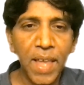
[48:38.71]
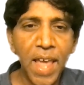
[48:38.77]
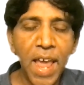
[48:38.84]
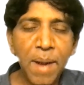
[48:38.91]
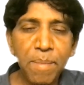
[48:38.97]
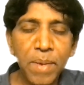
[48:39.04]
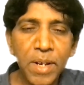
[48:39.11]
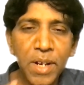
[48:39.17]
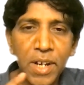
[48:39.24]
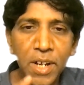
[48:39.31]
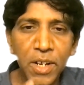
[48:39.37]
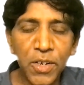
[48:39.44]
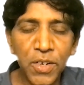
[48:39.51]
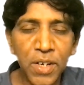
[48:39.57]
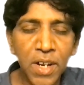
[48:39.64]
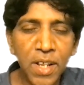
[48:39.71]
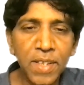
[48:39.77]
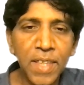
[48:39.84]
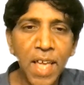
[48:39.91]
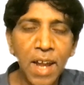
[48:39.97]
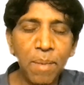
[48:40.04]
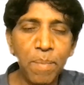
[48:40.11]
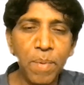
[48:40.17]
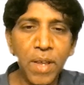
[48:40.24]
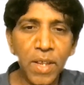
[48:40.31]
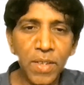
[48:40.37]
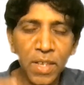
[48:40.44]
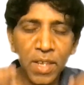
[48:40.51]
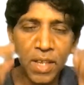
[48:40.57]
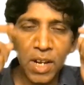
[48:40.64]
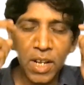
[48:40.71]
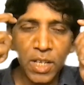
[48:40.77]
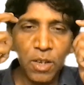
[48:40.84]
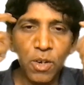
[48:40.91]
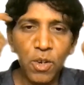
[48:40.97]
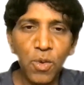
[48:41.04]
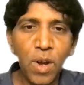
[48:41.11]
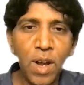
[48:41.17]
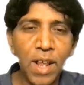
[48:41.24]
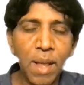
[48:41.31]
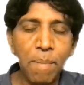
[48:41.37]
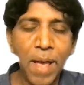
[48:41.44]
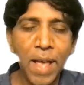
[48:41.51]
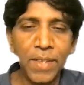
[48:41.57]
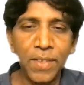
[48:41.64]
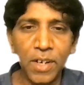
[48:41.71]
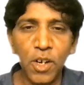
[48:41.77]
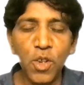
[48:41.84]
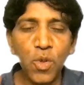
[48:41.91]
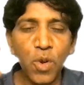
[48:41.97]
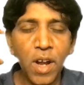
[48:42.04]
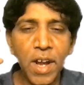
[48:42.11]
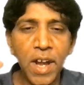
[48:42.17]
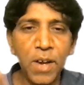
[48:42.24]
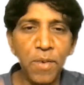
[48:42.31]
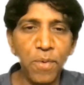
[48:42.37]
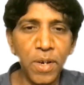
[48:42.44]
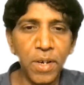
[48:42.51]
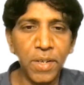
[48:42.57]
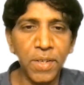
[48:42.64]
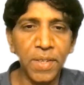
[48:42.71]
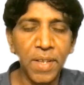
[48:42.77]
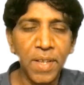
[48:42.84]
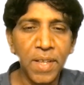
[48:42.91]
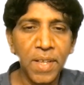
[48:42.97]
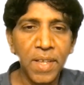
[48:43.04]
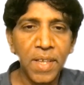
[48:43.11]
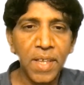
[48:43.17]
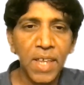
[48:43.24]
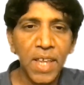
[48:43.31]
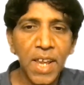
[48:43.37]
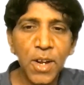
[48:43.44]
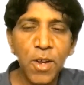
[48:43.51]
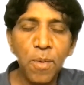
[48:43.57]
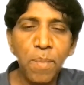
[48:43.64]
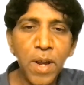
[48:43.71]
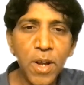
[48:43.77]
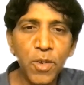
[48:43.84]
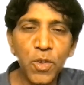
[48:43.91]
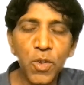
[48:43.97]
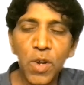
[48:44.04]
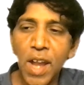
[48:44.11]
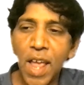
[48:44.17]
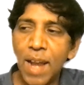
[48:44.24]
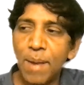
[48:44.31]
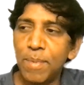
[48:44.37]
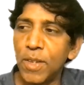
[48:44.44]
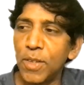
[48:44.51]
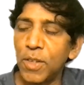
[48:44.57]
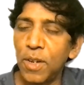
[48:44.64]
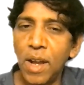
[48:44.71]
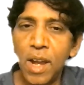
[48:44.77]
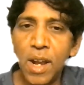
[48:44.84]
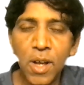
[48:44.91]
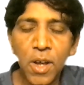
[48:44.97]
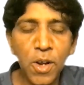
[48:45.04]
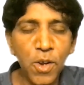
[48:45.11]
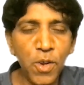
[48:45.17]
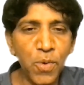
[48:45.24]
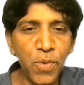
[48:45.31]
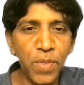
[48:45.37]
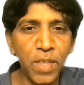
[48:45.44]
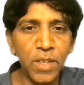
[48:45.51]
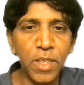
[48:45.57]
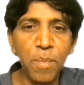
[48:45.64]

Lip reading: And meditation is helping us increase our neural capacity, neural networks in our brain. So it helps us to learn new things.